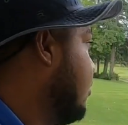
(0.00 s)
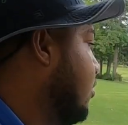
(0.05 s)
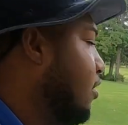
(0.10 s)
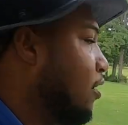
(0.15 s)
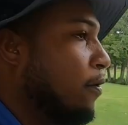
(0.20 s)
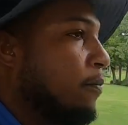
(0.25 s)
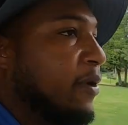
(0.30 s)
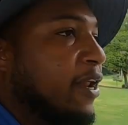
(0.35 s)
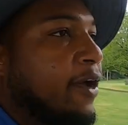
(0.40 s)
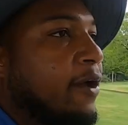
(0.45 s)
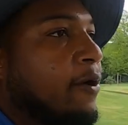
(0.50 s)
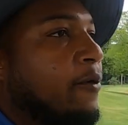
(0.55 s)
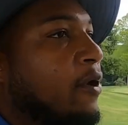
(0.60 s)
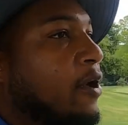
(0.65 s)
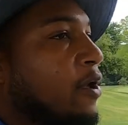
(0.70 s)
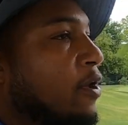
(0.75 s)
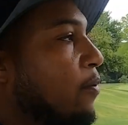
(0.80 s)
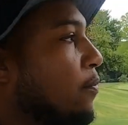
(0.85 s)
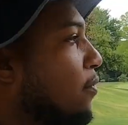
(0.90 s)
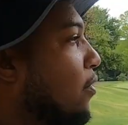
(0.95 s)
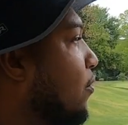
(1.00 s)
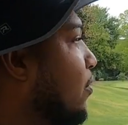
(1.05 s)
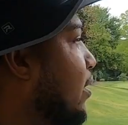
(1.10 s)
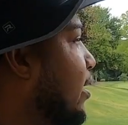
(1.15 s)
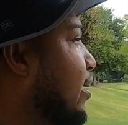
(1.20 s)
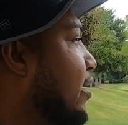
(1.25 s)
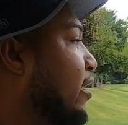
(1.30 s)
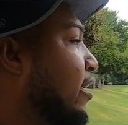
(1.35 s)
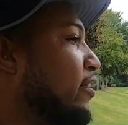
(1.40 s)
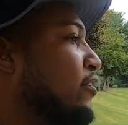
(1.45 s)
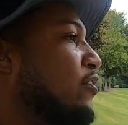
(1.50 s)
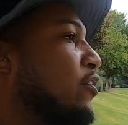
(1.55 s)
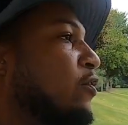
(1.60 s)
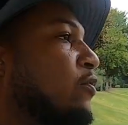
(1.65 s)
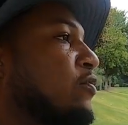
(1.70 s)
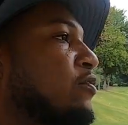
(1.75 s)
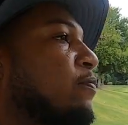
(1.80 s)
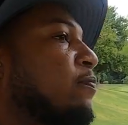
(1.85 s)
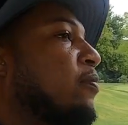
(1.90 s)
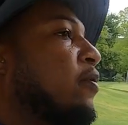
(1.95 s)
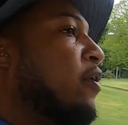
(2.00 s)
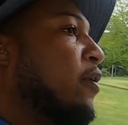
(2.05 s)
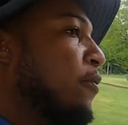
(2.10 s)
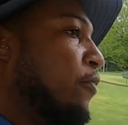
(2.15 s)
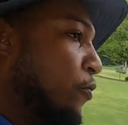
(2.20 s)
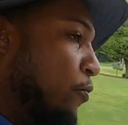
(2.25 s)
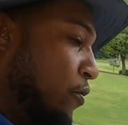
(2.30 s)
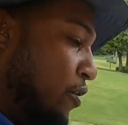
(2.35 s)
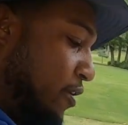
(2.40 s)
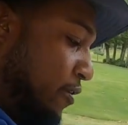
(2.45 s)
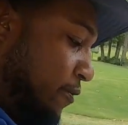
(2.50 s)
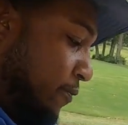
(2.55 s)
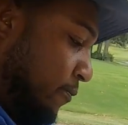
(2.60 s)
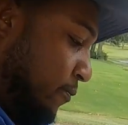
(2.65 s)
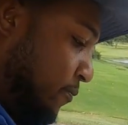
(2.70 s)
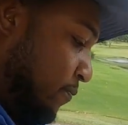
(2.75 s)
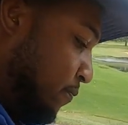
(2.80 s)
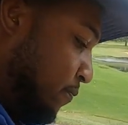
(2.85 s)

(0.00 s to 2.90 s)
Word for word: Calm down. But okay, next hole is a par three.